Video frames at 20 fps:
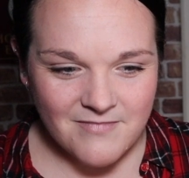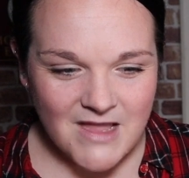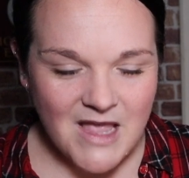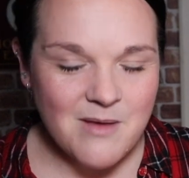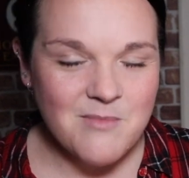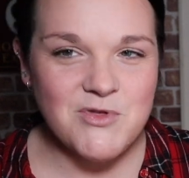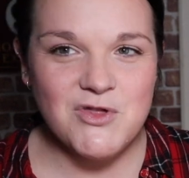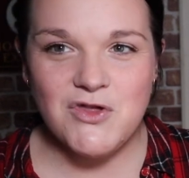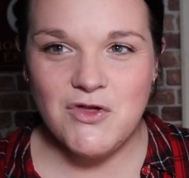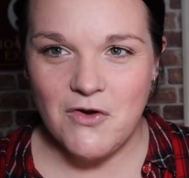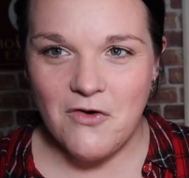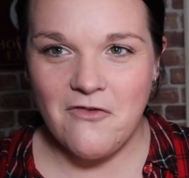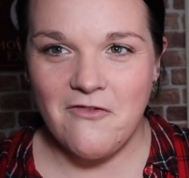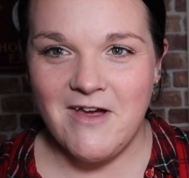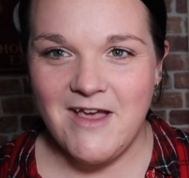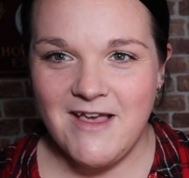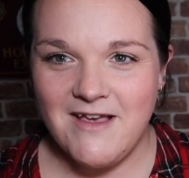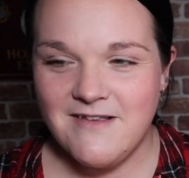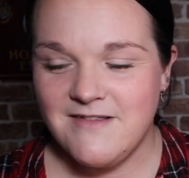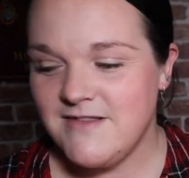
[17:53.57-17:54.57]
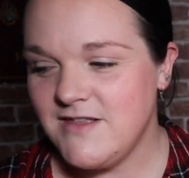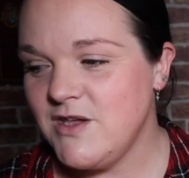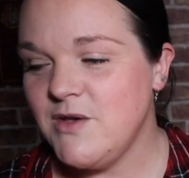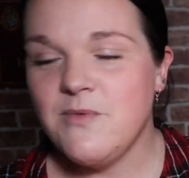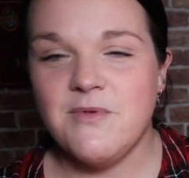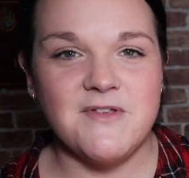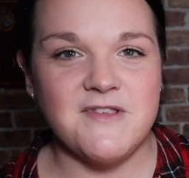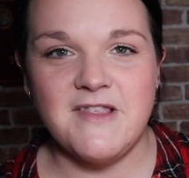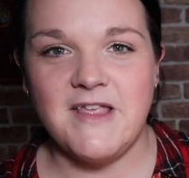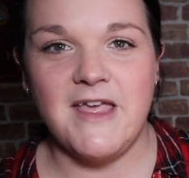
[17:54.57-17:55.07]
I'm sure it is. You
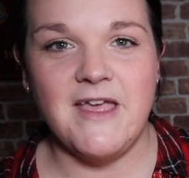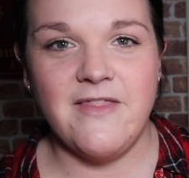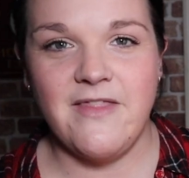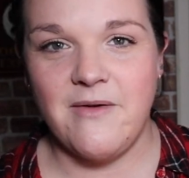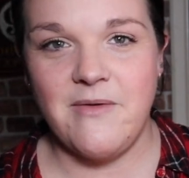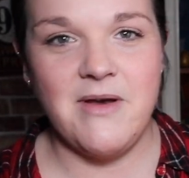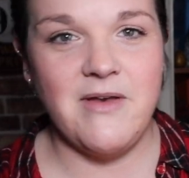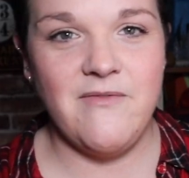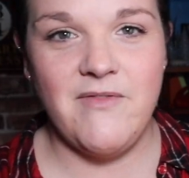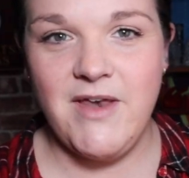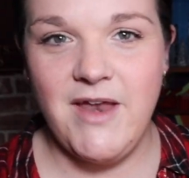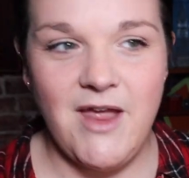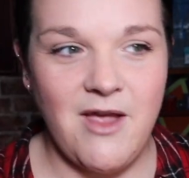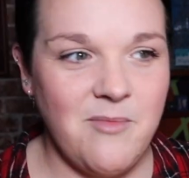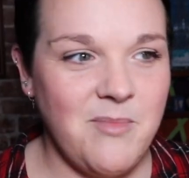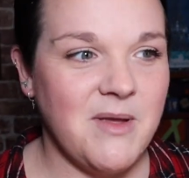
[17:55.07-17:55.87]
will see it though in a video